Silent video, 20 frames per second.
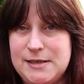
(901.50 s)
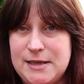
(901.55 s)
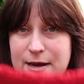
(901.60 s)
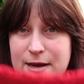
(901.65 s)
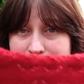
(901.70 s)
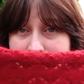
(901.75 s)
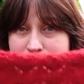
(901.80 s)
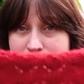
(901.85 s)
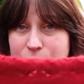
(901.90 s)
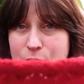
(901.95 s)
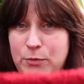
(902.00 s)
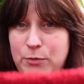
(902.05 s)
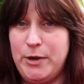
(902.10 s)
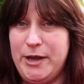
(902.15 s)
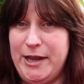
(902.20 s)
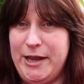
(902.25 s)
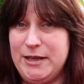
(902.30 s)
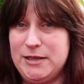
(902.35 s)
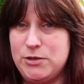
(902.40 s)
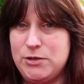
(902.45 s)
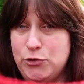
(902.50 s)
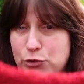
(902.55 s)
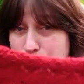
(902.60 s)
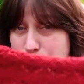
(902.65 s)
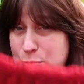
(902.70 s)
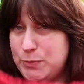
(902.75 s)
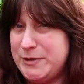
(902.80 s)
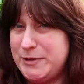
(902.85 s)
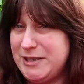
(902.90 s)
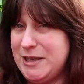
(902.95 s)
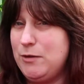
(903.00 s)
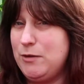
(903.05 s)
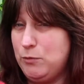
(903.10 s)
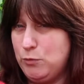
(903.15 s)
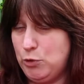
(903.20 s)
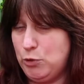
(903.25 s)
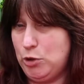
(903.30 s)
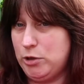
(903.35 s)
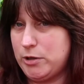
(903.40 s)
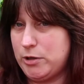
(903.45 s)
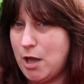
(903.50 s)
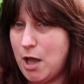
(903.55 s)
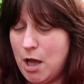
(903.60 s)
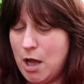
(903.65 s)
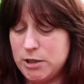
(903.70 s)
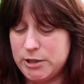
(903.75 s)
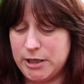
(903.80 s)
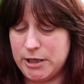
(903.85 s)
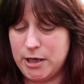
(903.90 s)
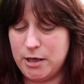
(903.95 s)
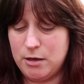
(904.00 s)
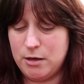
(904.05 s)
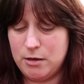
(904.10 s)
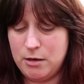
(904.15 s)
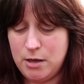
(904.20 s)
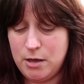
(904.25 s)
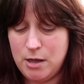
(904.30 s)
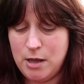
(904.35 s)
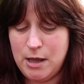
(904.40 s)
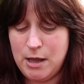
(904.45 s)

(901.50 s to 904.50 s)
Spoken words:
is an iron weight 100% wool cardigan,